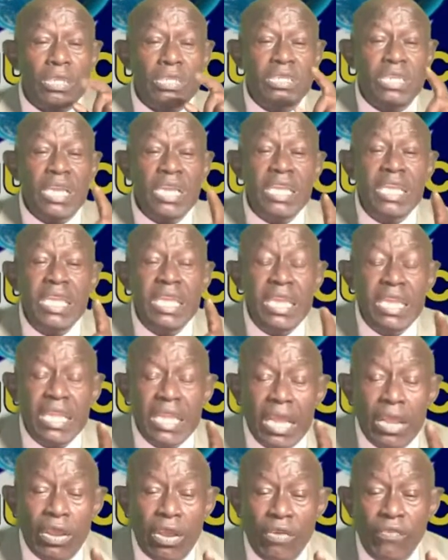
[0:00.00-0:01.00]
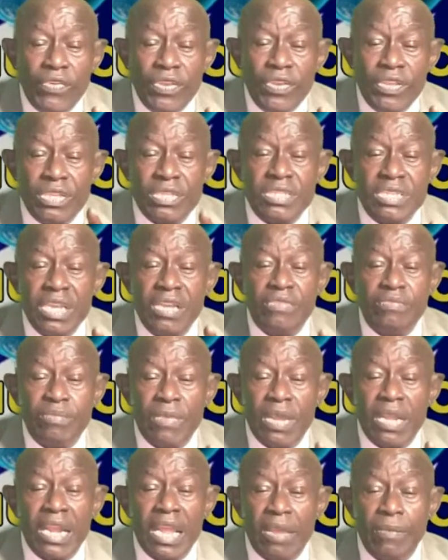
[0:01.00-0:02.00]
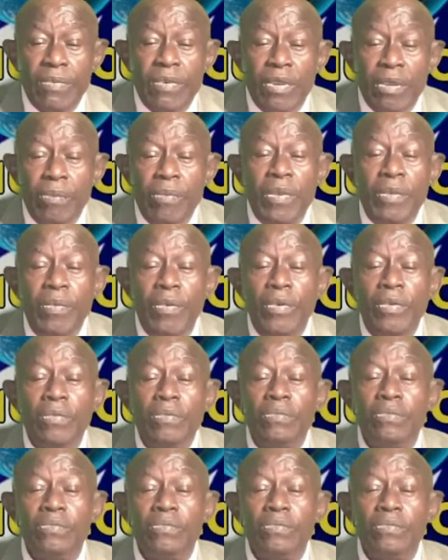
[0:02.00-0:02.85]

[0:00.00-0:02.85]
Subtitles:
Take heed and govern yourselves, my Liberian people.